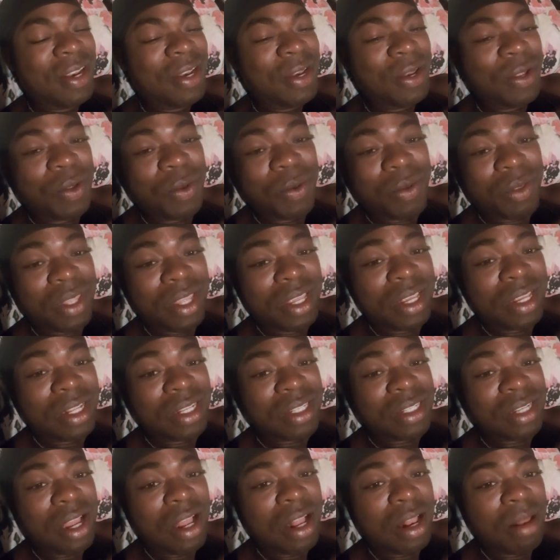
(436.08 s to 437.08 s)
do you think
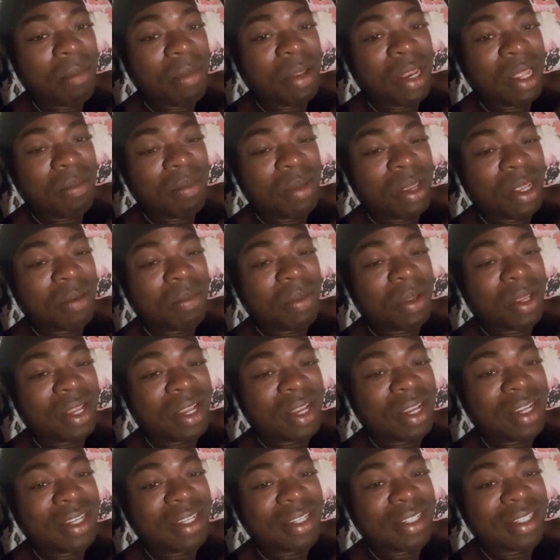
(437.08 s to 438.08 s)
it's called Minute Maid
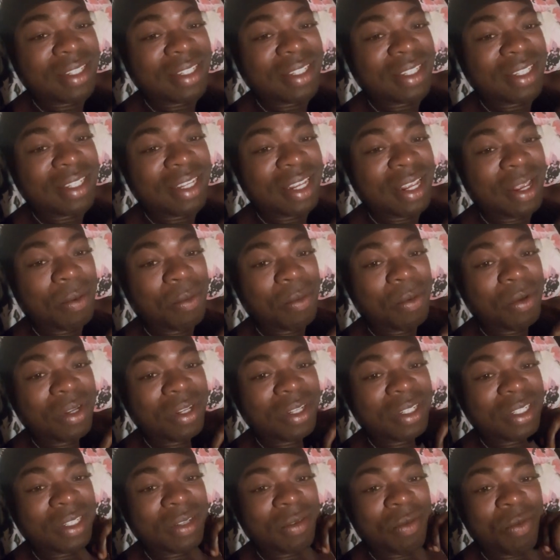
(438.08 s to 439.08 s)
because it
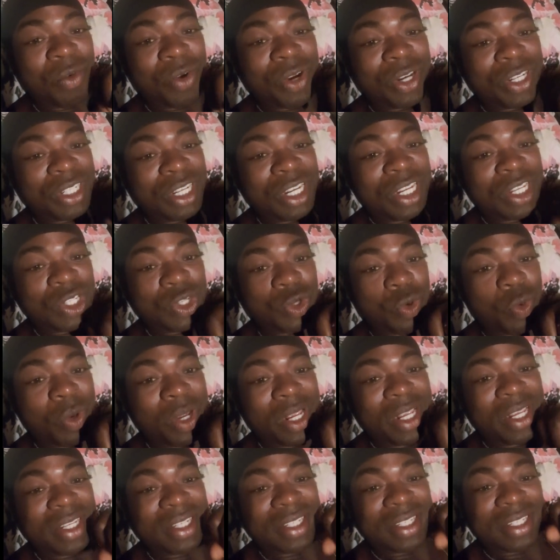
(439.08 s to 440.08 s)
was freshly
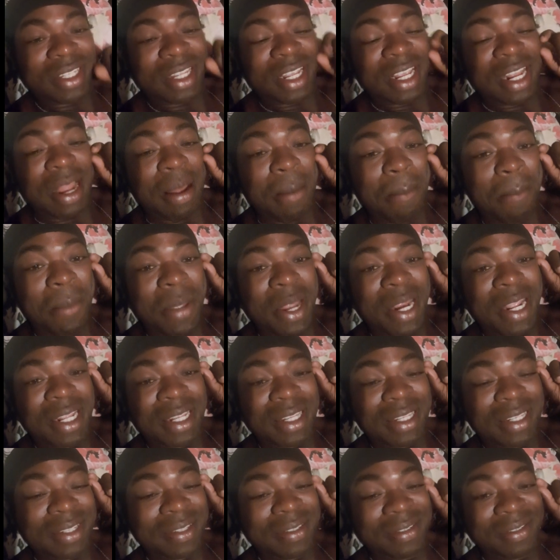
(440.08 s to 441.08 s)
squeezed in a
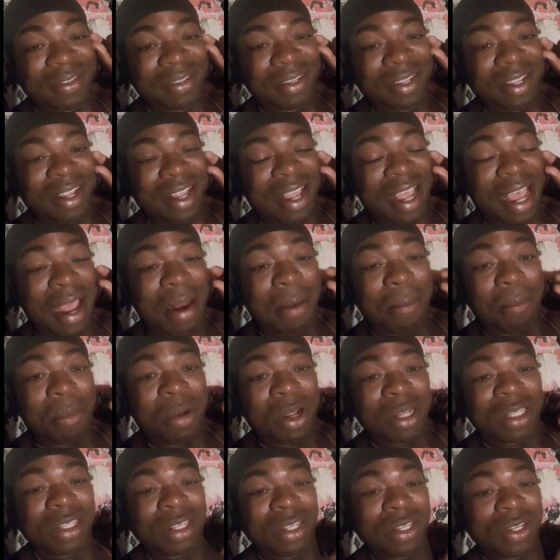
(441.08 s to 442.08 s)
minute and
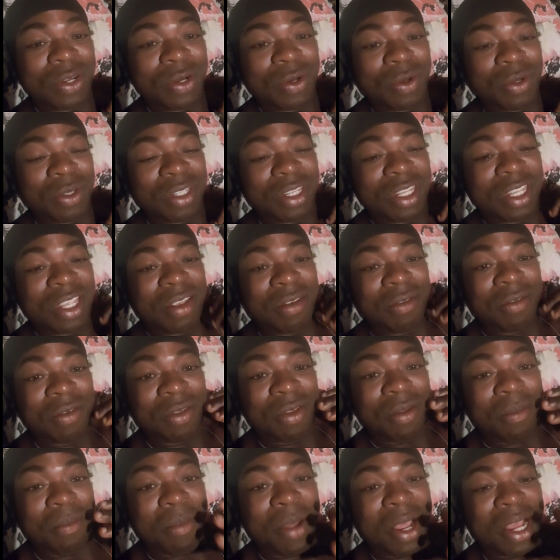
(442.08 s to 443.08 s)
bottled out to give
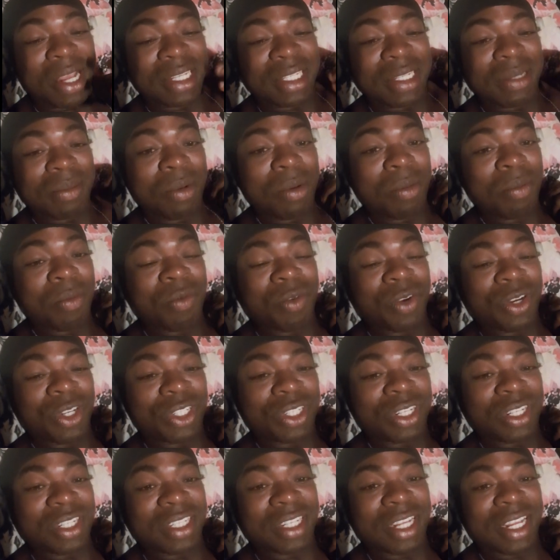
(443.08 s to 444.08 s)
you the maximum
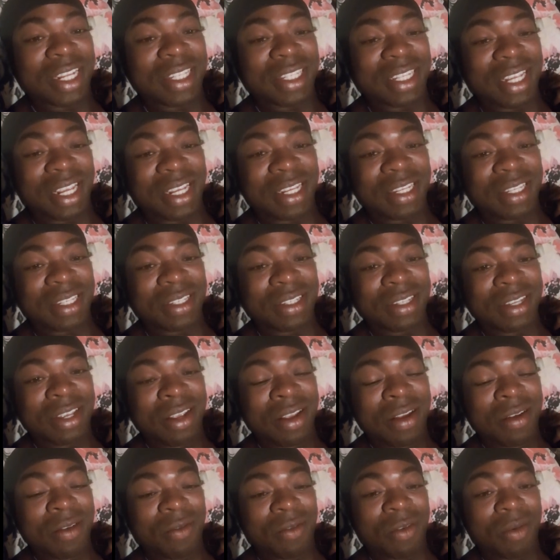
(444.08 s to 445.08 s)
freshness and taste
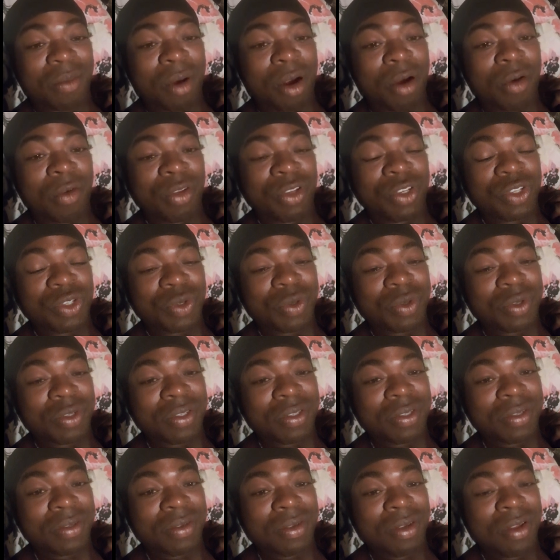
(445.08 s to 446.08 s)
from orange
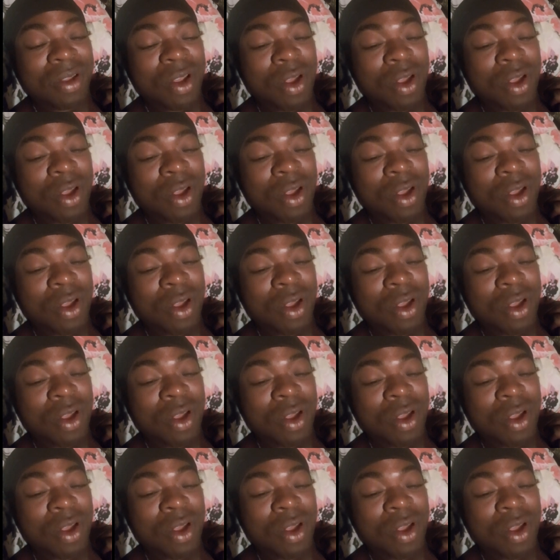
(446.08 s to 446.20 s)
juice?